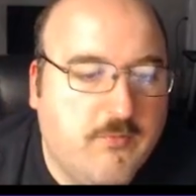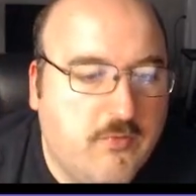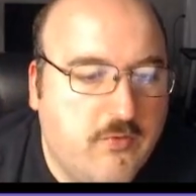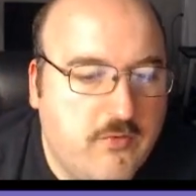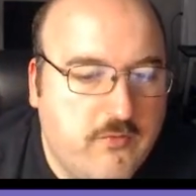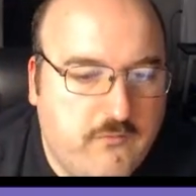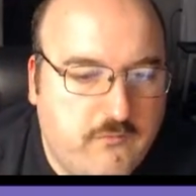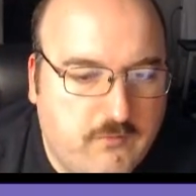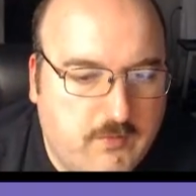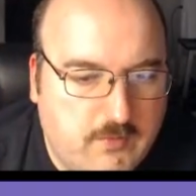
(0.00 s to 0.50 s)

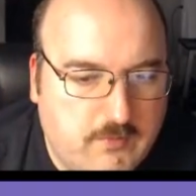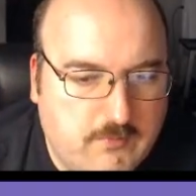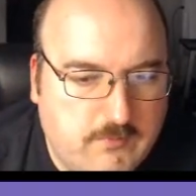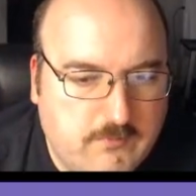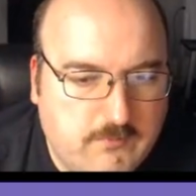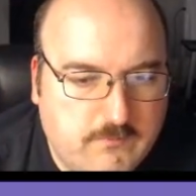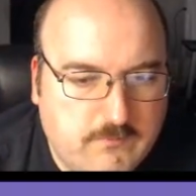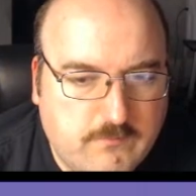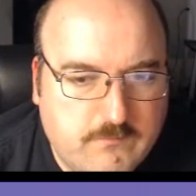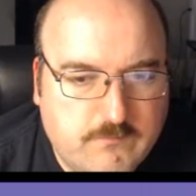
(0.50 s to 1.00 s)

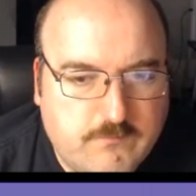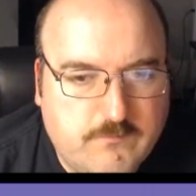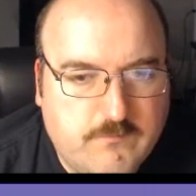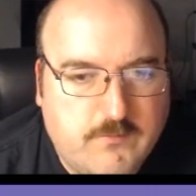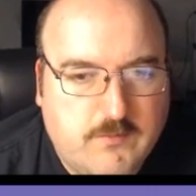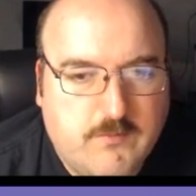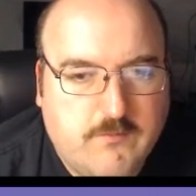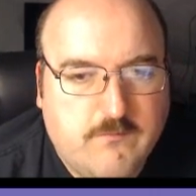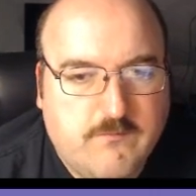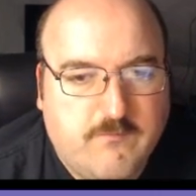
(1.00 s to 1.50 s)
drones,
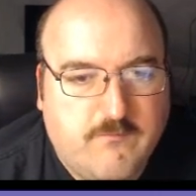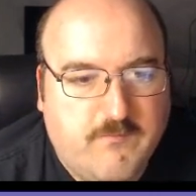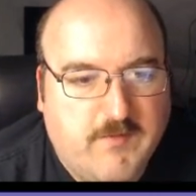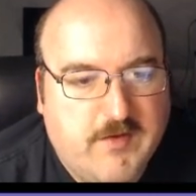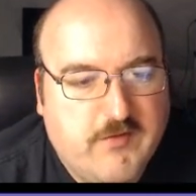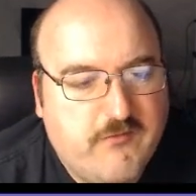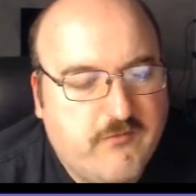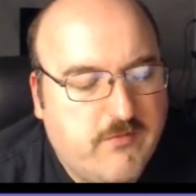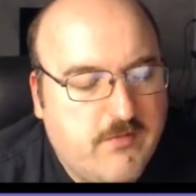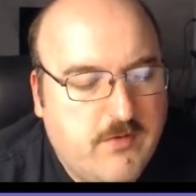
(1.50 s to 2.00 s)
there's
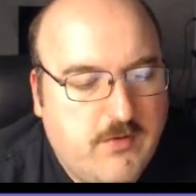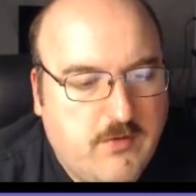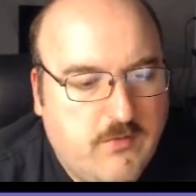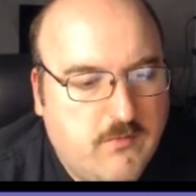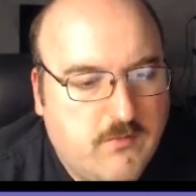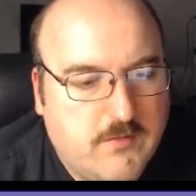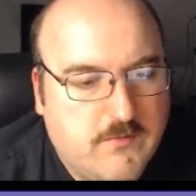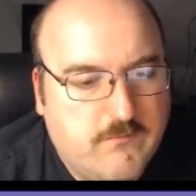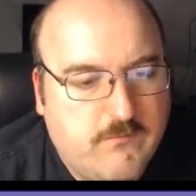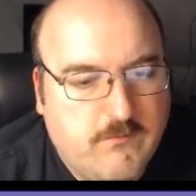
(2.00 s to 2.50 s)
veteran
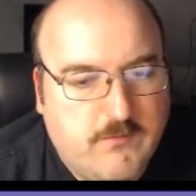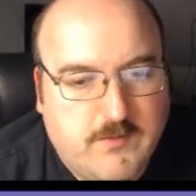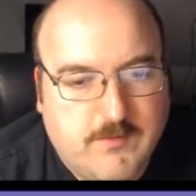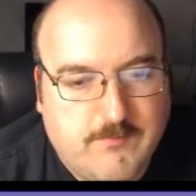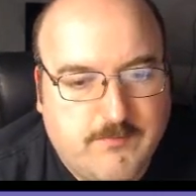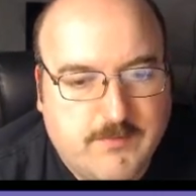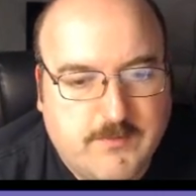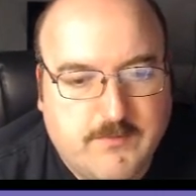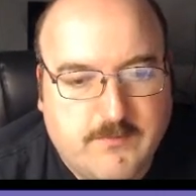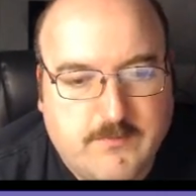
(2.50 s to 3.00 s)
units you can
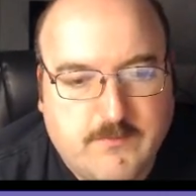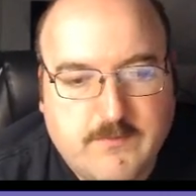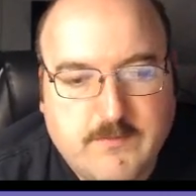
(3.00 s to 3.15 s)
build.